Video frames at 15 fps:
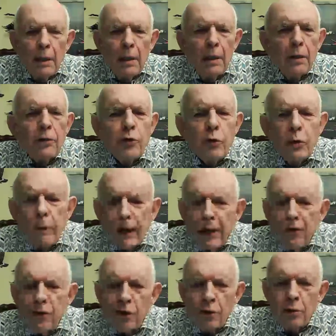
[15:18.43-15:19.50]
To remind
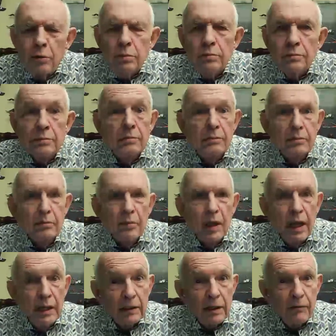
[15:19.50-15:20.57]
you, and
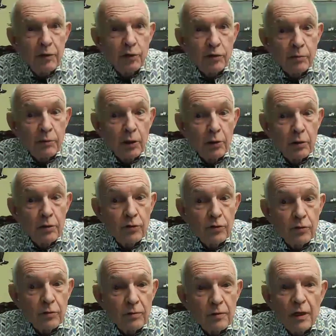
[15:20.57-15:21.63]
give you some notice,
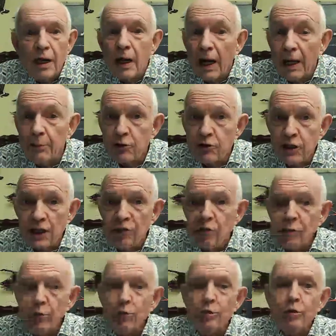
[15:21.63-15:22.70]
I'm scheduled
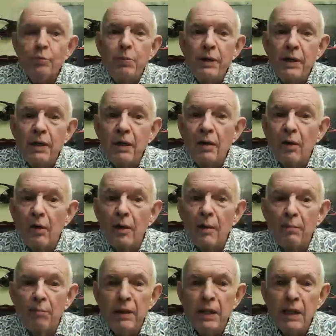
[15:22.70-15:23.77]
to appear on
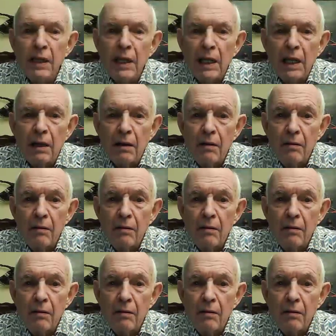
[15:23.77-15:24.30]
BNN